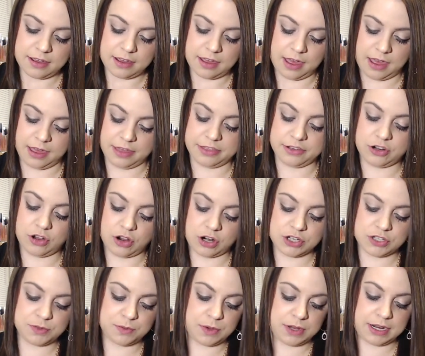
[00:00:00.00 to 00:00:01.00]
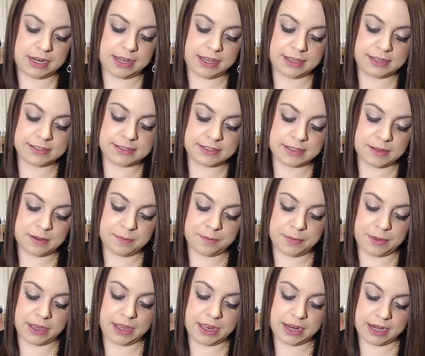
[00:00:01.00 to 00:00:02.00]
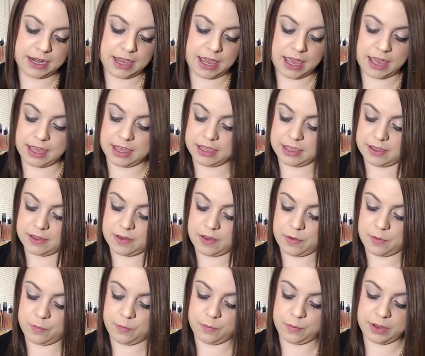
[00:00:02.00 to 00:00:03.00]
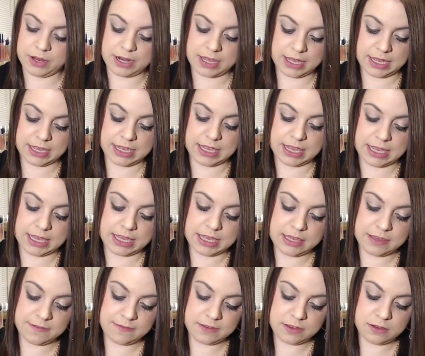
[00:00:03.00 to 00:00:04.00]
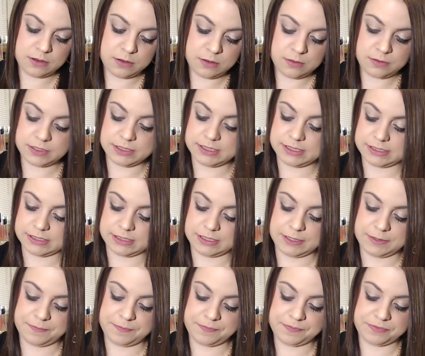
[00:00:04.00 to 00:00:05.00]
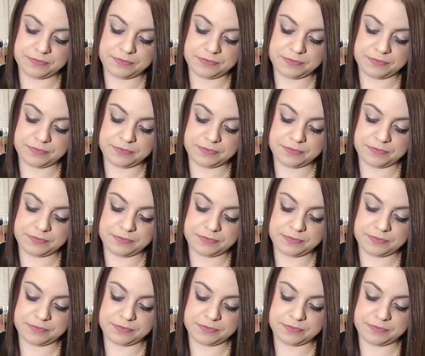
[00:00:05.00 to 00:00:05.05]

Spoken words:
The NARS one is, but what I can give you, let's see.